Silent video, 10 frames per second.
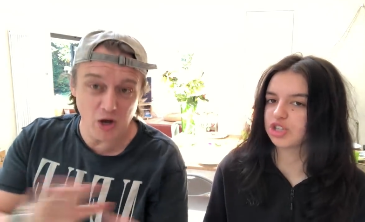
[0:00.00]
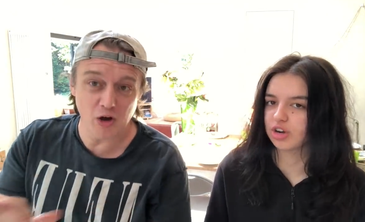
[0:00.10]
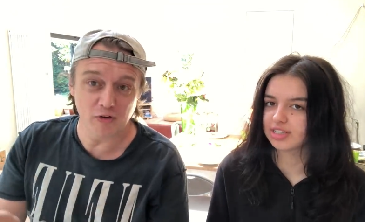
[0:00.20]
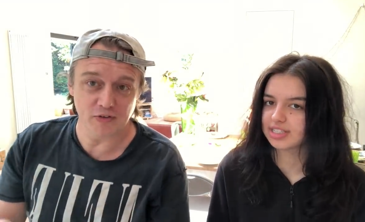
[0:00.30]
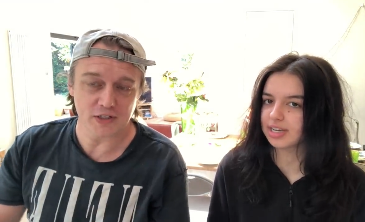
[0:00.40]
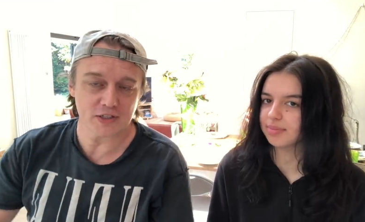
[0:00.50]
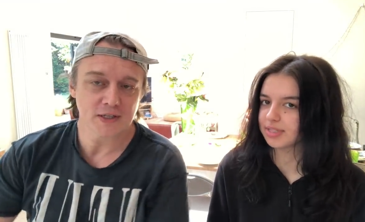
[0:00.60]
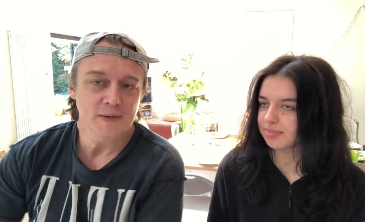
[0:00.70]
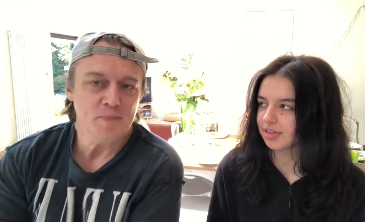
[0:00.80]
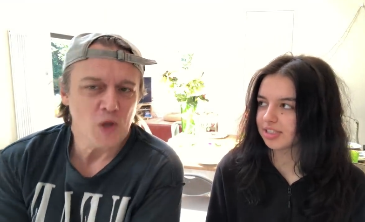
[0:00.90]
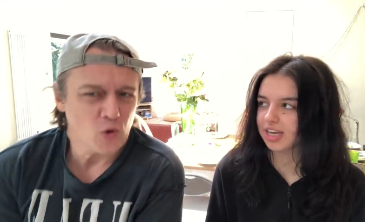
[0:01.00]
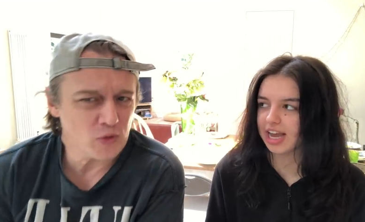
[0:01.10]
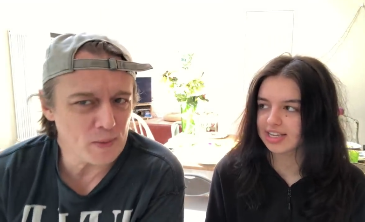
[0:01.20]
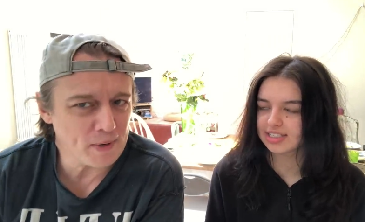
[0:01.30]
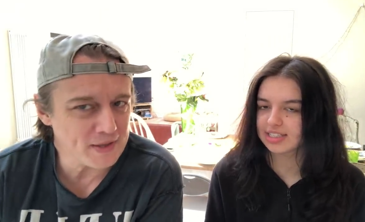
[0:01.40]
Speaker 1: trust him as much.
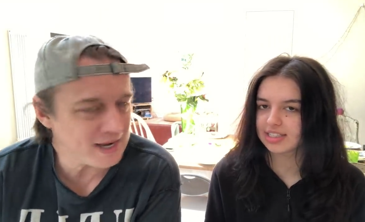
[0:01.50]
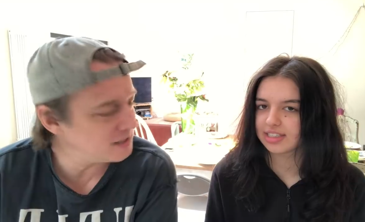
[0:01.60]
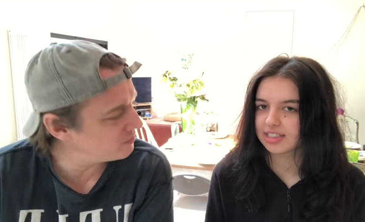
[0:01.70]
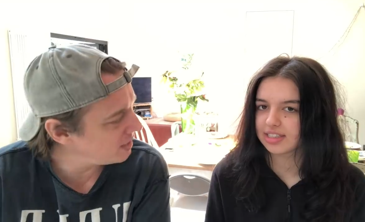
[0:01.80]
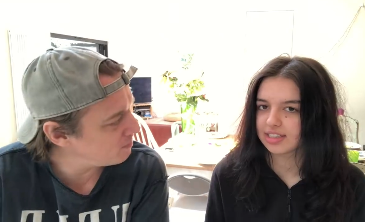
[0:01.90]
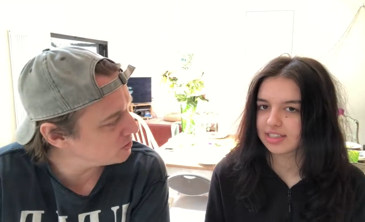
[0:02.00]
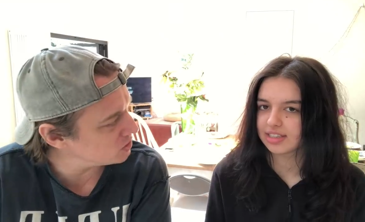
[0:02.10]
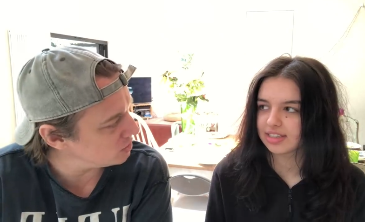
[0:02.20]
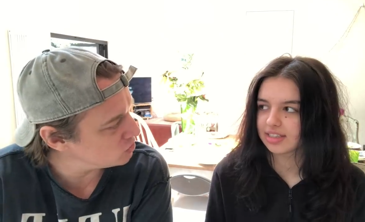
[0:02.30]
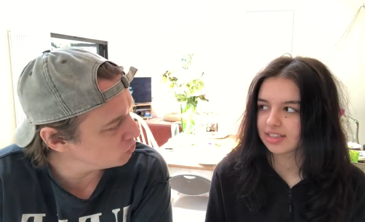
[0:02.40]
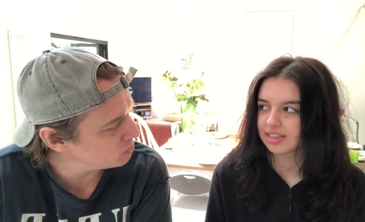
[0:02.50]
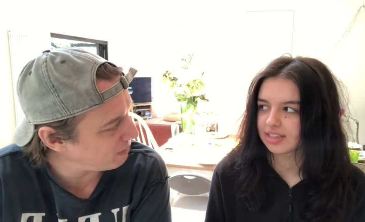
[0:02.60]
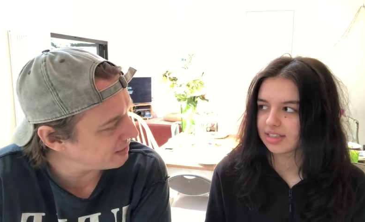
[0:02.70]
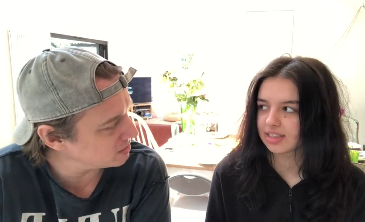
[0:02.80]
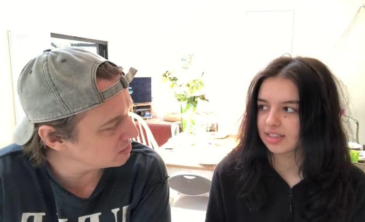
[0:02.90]
Yes. Although by the end of the episode, she
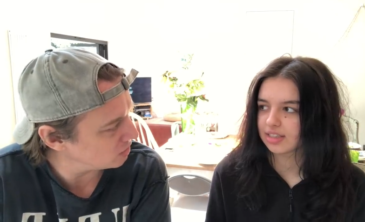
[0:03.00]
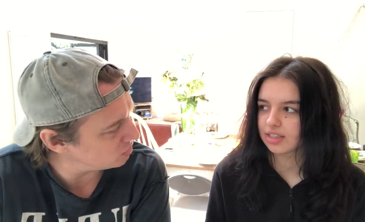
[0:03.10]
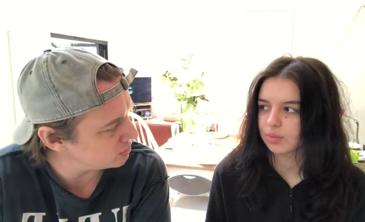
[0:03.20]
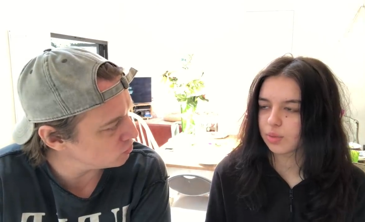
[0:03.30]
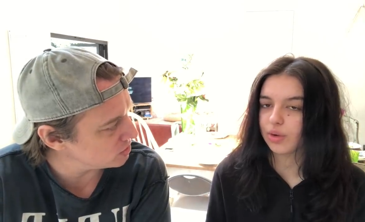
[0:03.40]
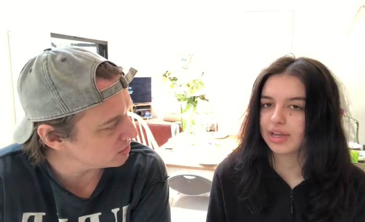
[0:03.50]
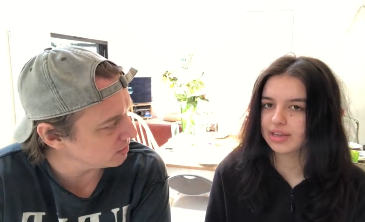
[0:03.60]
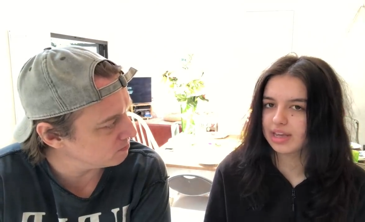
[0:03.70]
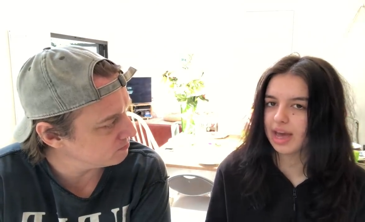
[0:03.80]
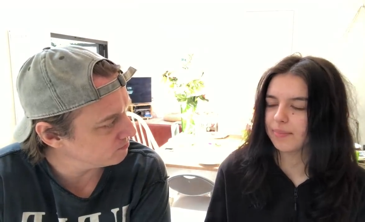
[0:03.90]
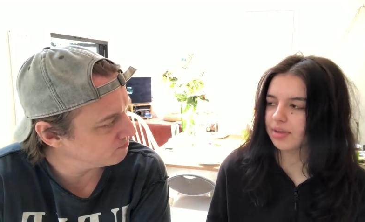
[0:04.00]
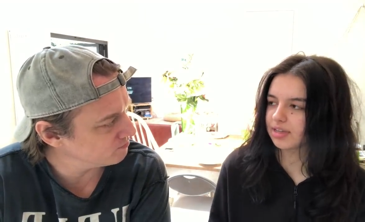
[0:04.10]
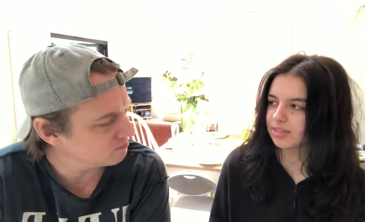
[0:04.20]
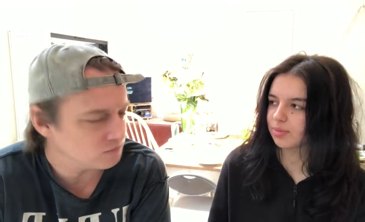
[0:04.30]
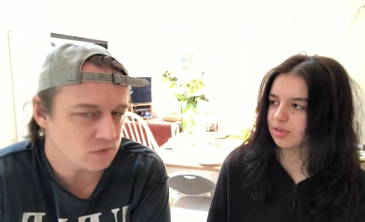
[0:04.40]
was back to totally trusting well, he, him. Yeah,
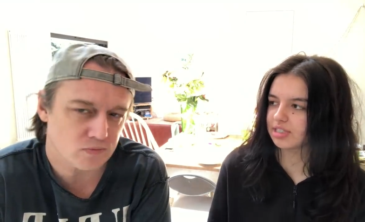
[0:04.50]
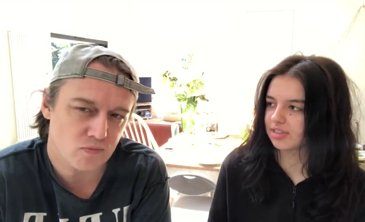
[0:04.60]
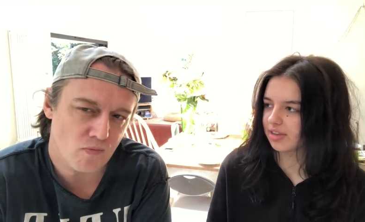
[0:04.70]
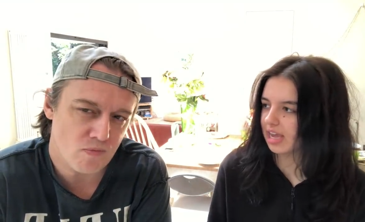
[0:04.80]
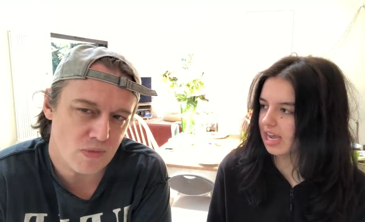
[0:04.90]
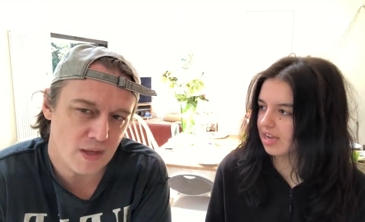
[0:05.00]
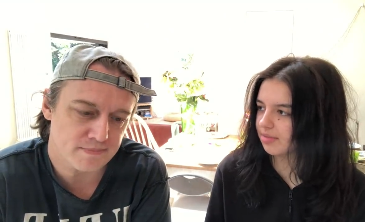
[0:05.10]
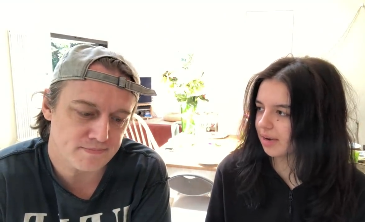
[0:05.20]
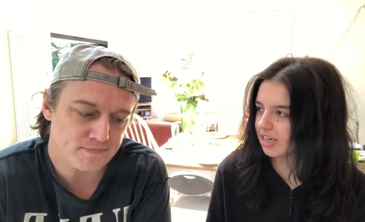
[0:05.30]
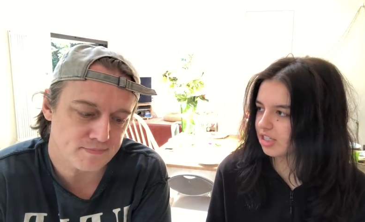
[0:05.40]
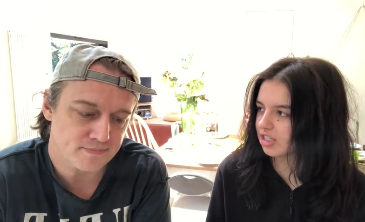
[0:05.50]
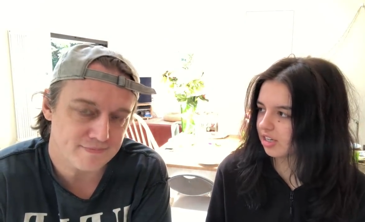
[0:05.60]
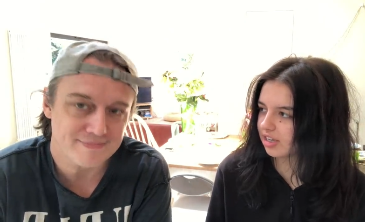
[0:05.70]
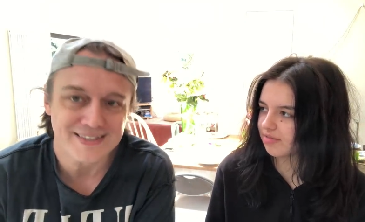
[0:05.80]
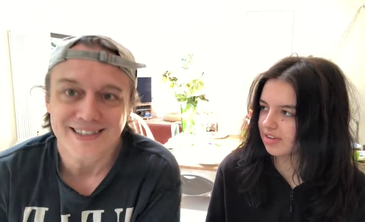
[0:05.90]
Speaker 2: because what's his, Iain
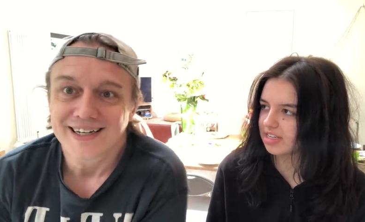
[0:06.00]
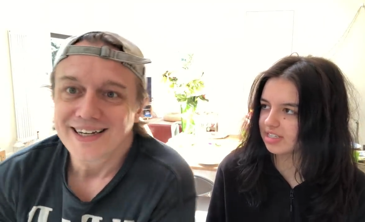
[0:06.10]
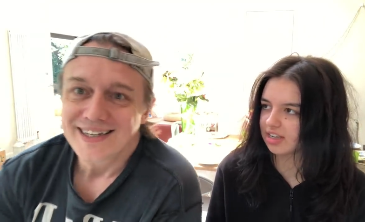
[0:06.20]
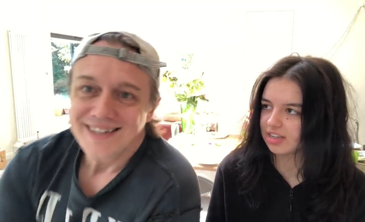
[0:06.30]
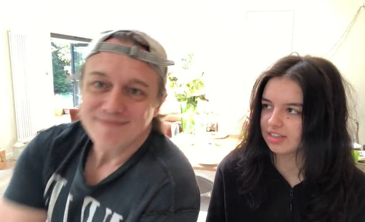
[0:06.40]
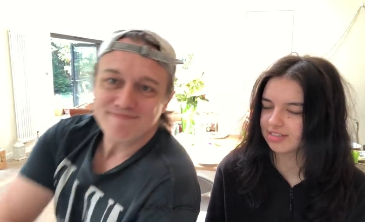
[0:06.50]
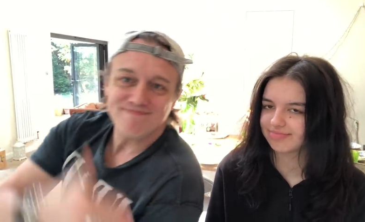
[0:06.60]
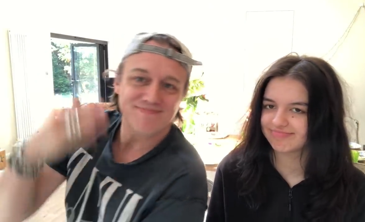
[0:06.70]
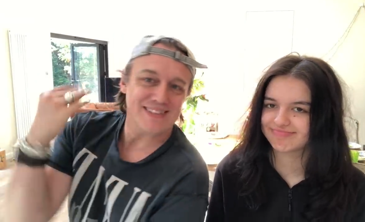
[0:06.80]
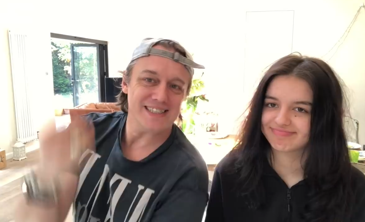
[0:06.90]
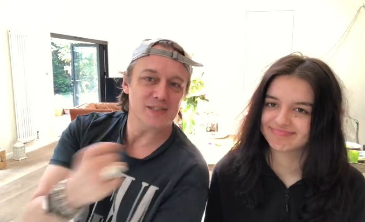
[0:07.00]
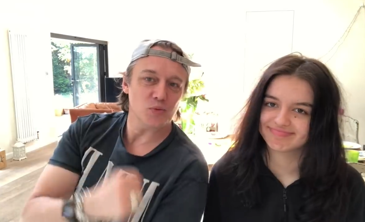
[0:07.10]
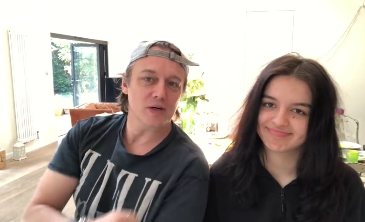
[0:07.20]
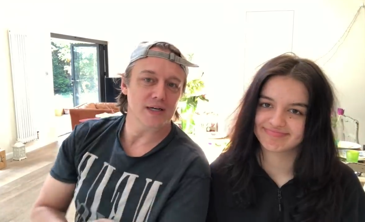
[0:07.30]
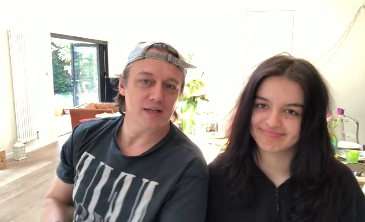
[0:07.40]
managed to convince her.
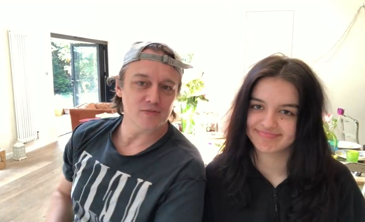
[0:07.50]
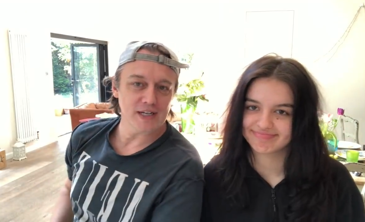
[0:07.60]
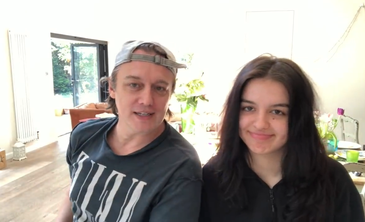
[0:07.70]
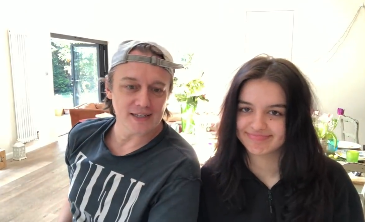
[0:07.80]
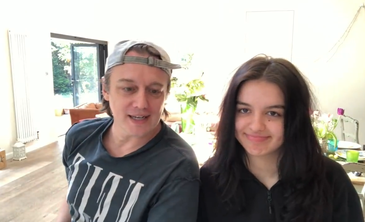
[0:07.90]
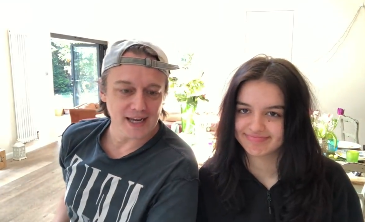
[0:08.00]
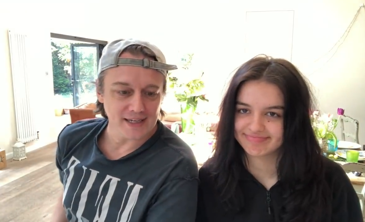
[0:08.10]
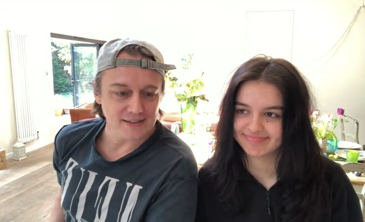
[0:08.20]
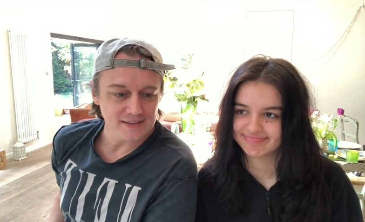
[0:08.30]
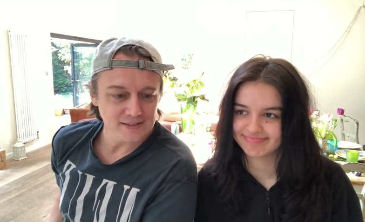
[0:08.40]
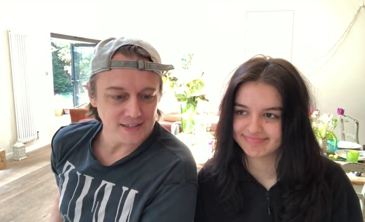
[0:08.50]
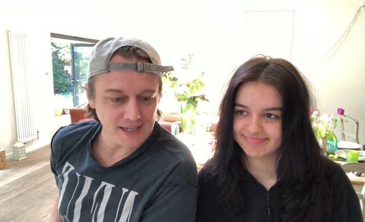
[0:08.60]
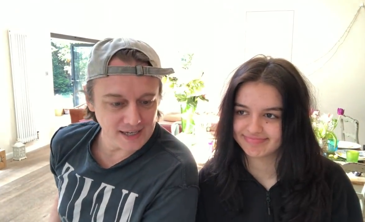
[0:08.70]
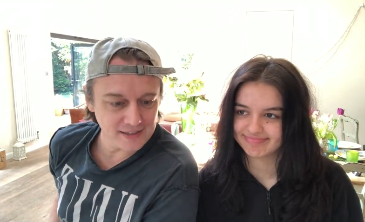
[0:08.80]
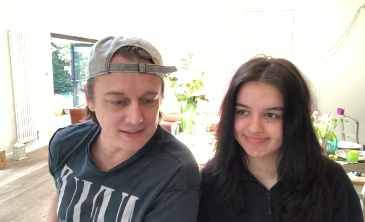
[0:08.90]
Speaker 1: This is where I love Iain Glen.
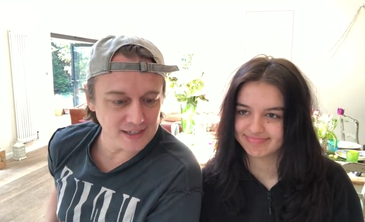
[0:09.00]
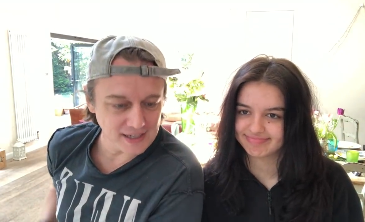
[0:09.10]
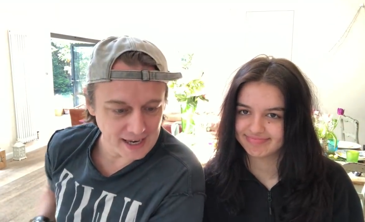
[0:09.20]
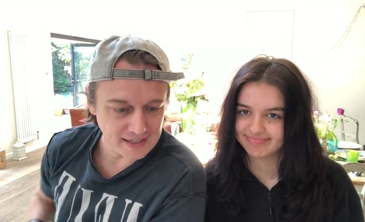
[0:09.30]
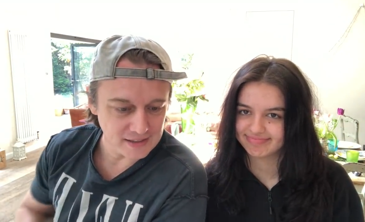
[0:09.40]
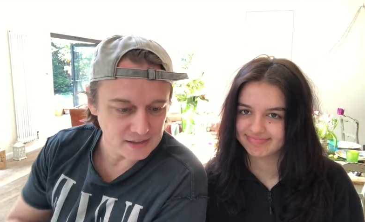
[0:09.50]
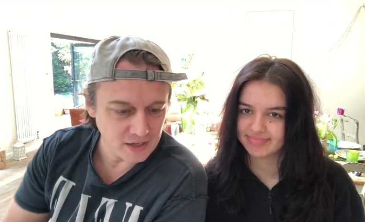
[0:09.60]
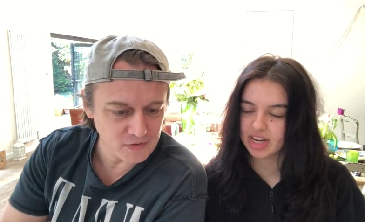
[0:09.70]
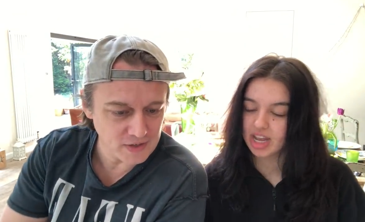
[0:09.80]
Iain Glen. I